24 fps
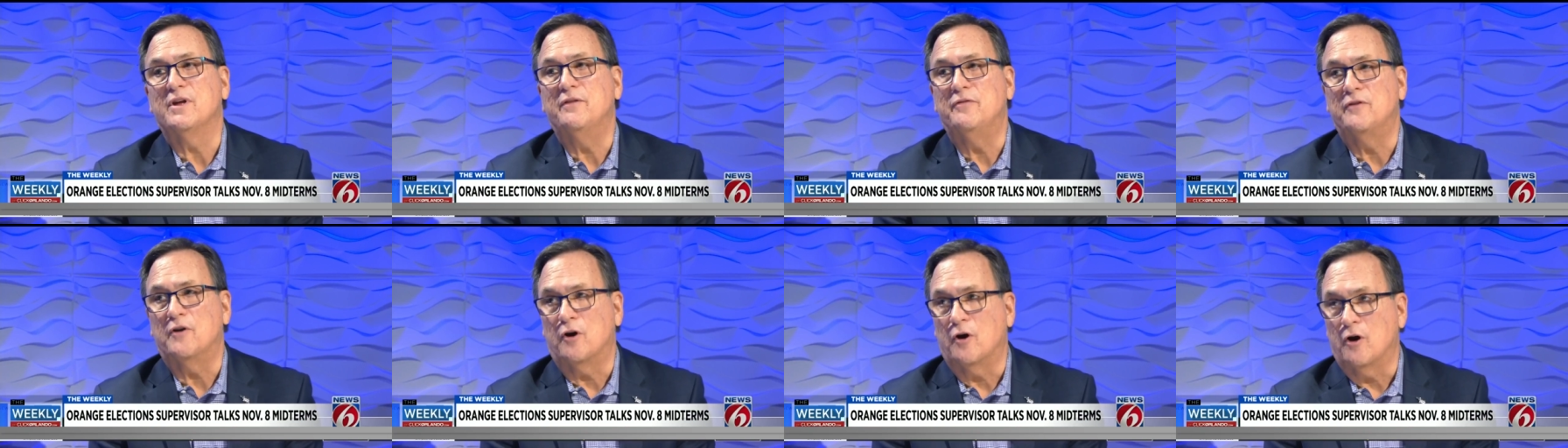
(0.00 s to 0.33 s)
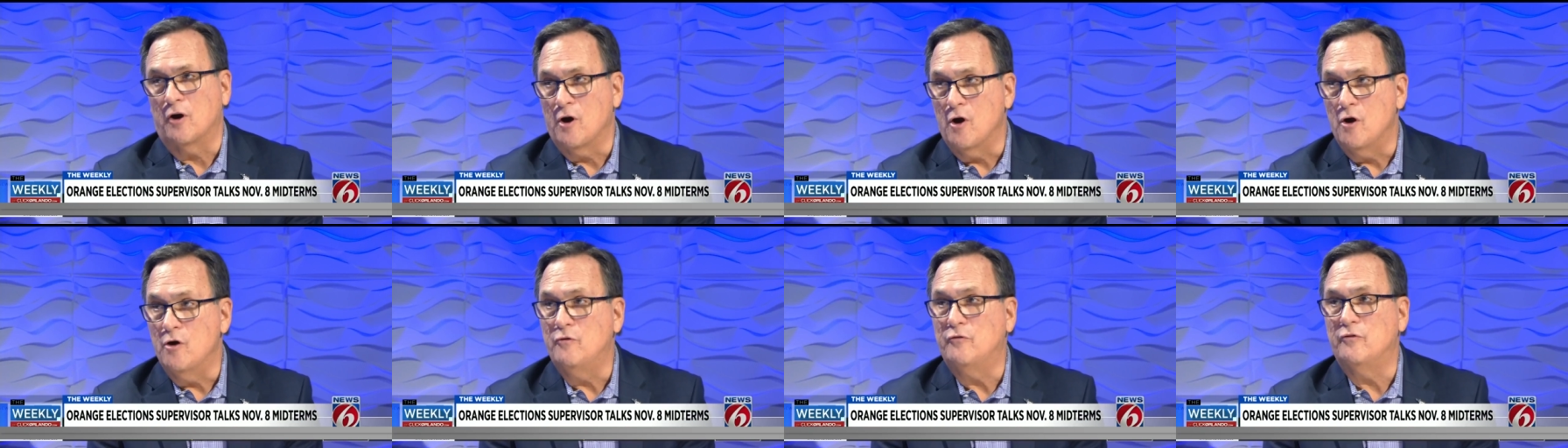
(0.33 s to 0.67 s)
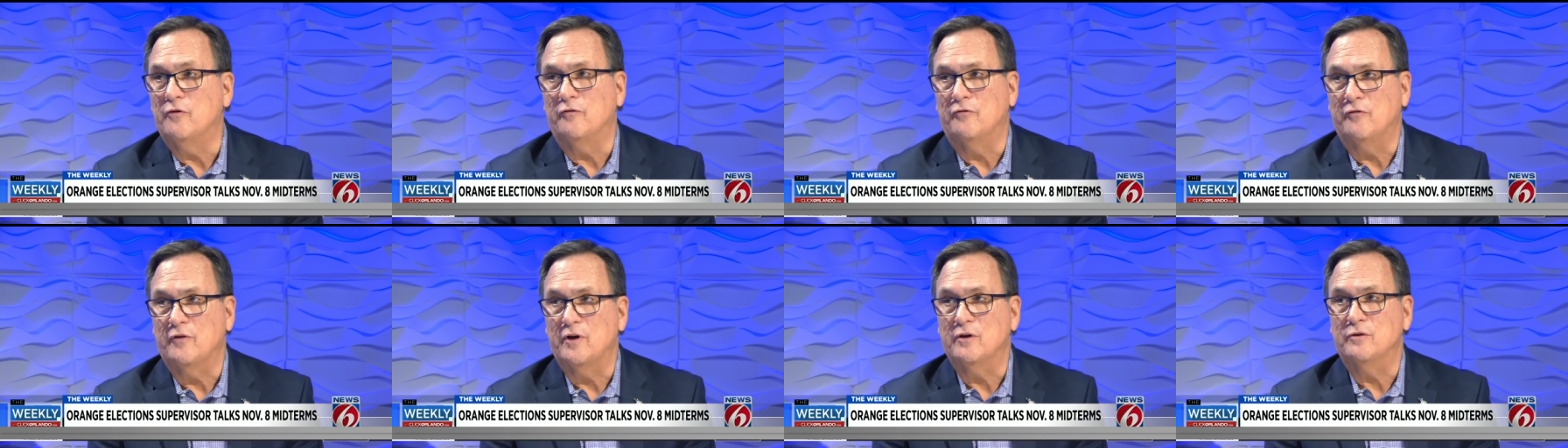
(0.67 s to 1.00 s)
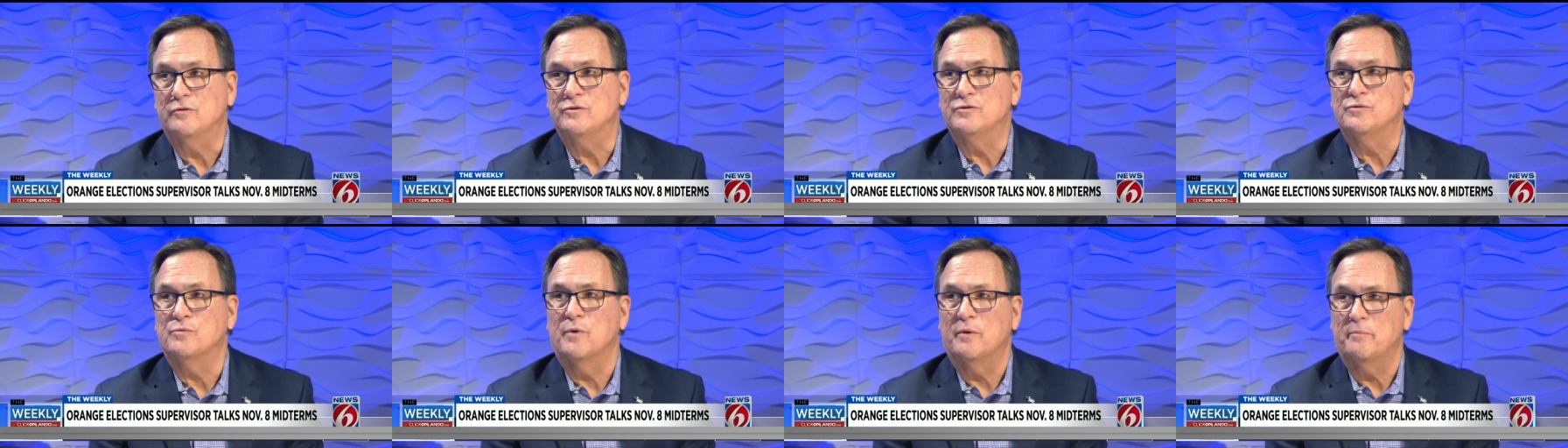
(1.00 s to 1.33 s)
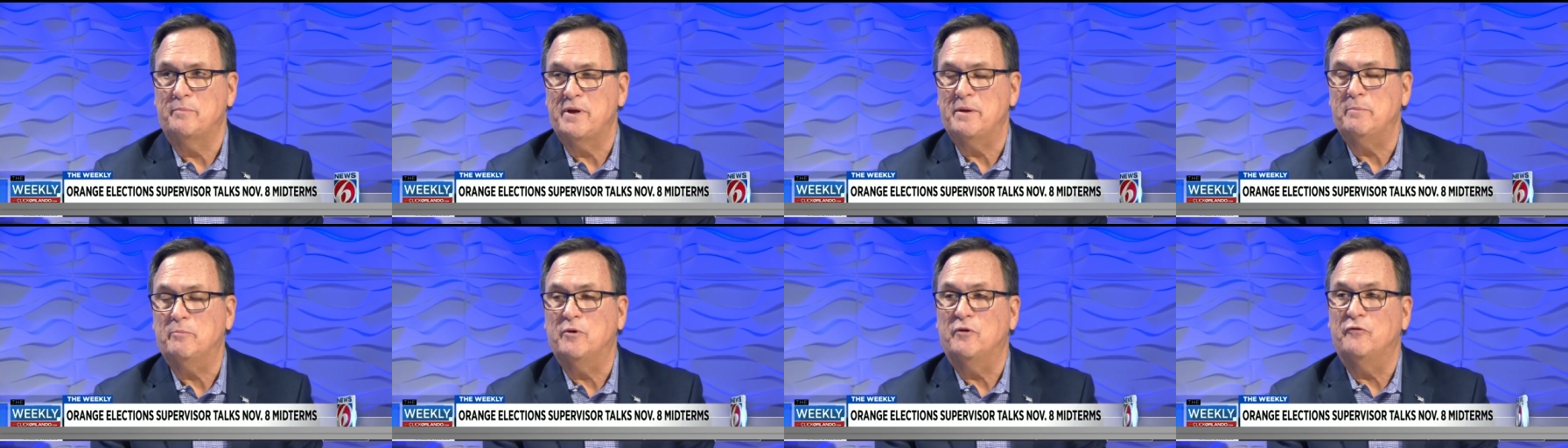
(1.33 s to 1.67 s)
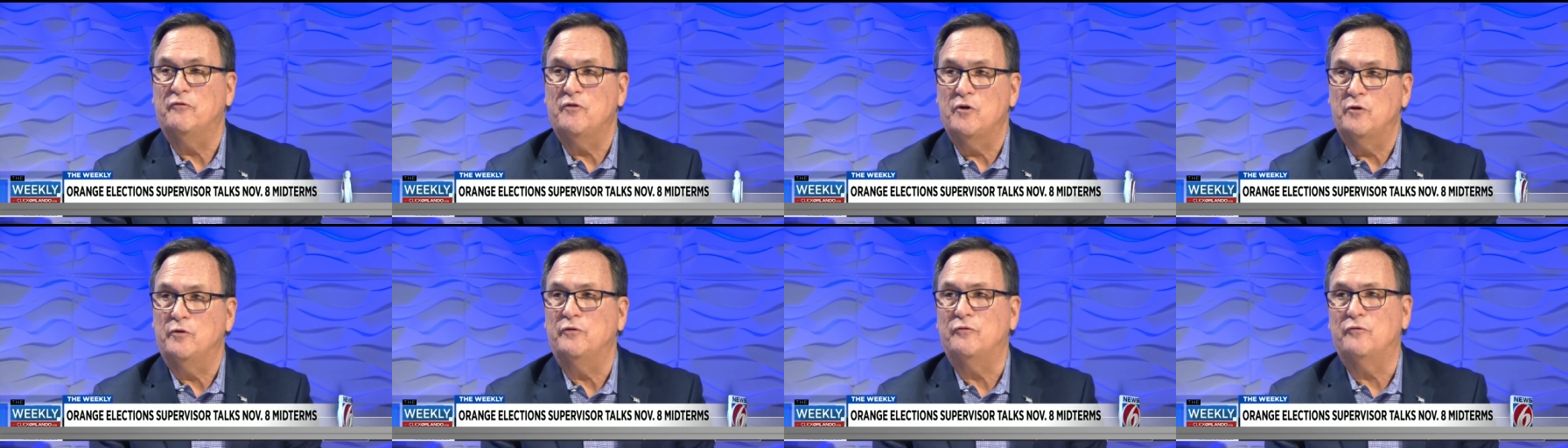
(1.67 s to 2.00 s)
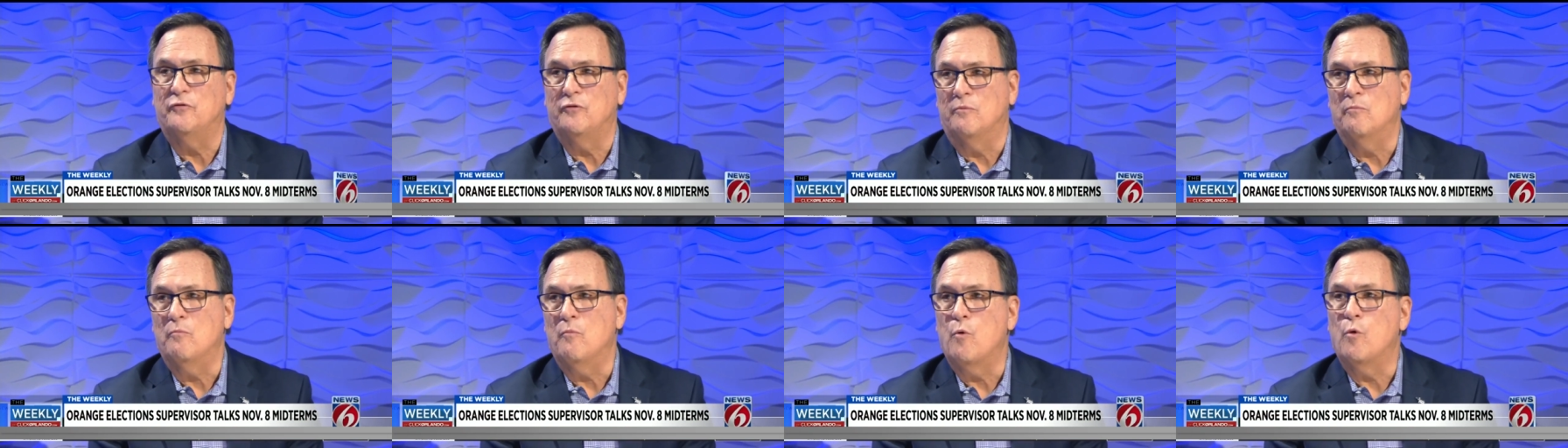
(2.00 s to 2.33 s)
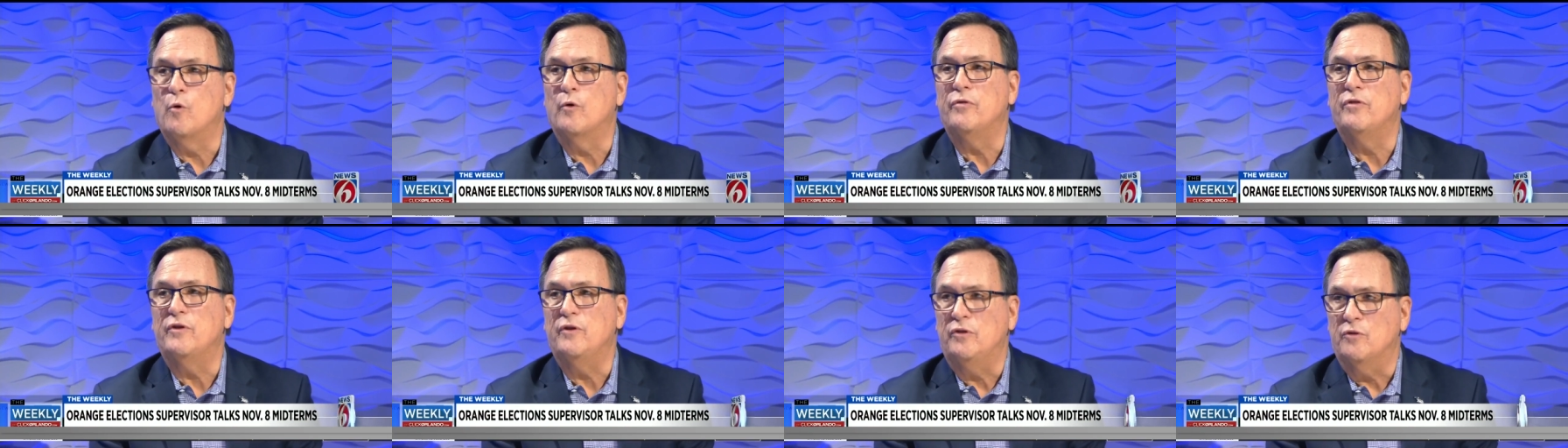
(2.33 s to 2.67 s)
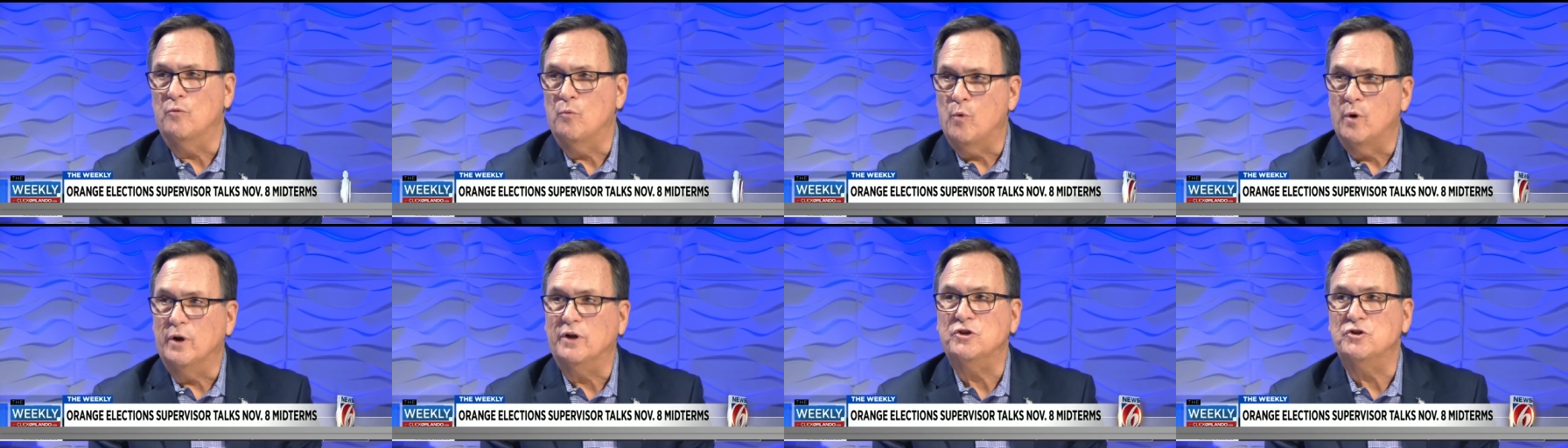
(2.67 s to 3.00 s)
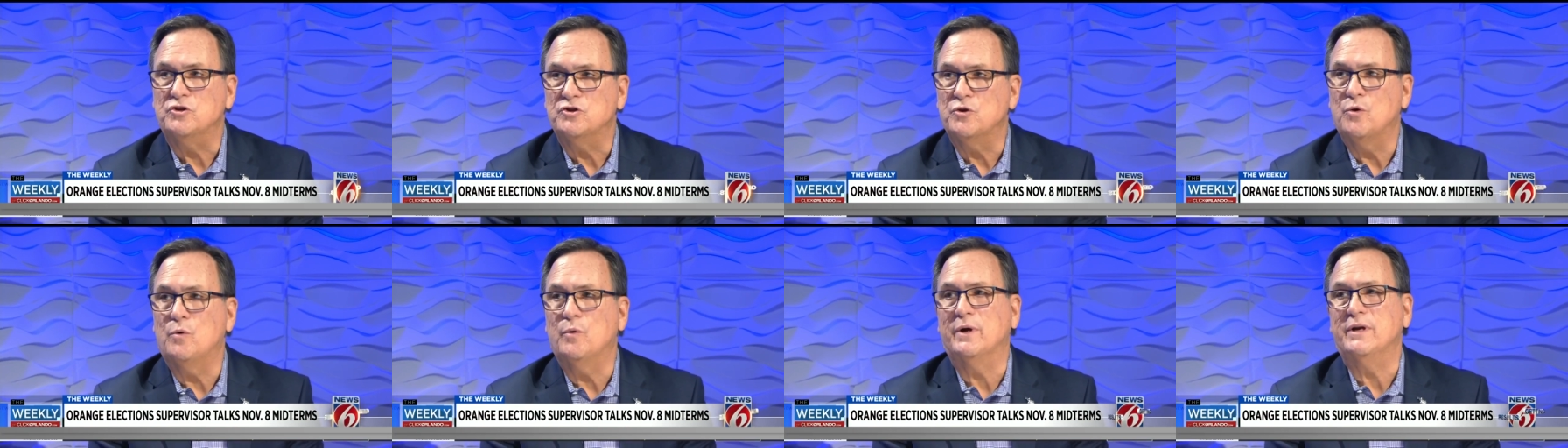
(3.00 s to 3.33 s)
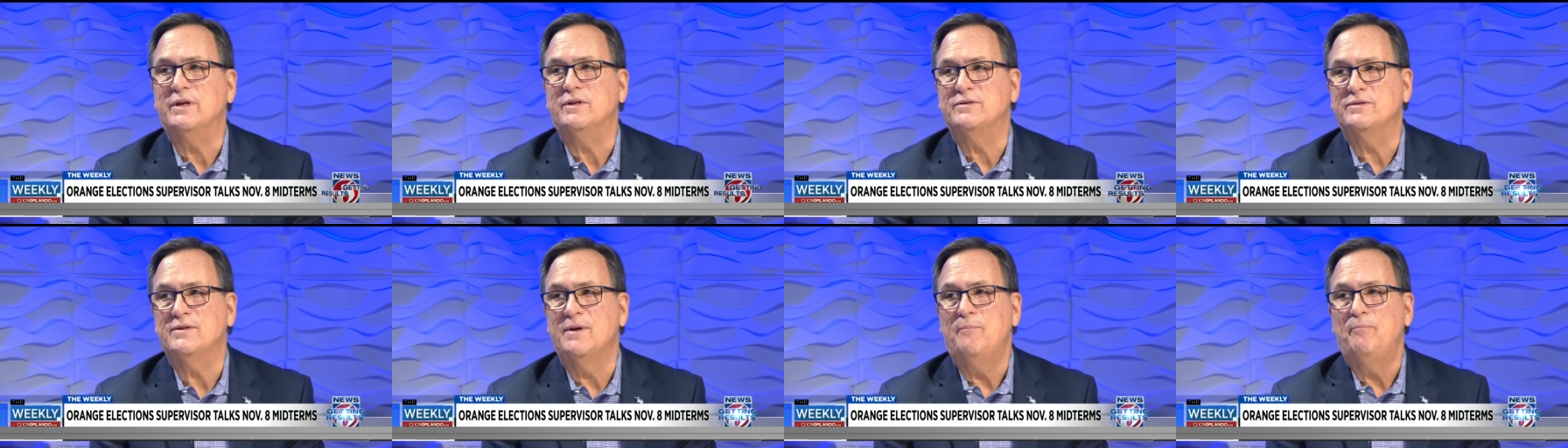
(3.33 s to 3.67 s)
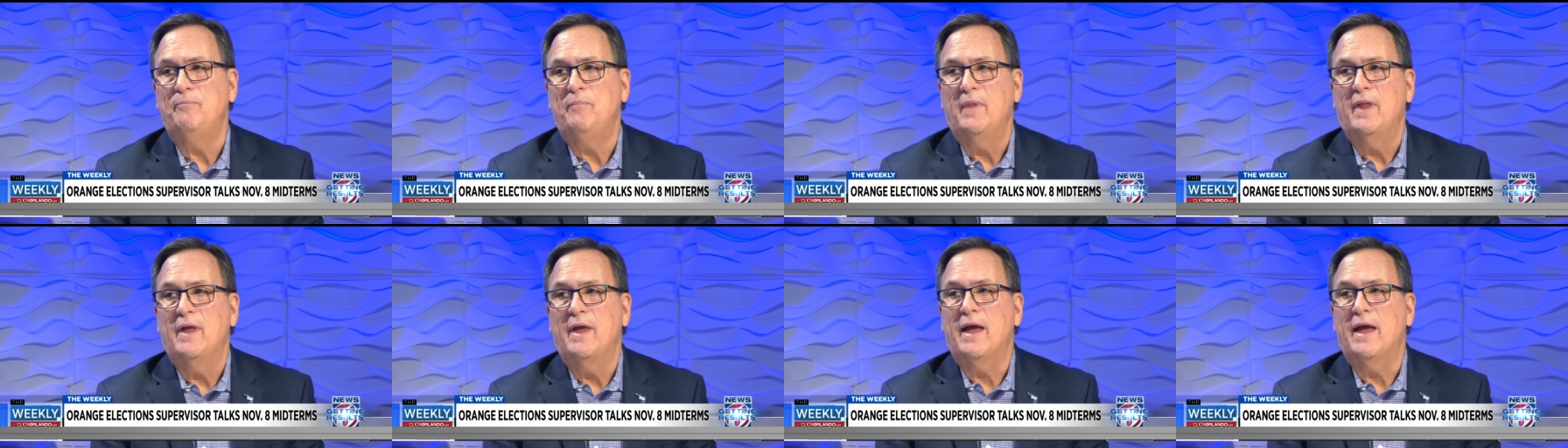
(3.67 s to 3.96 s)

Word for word: and there are overvotes where people voted for more than the one choice. Mm.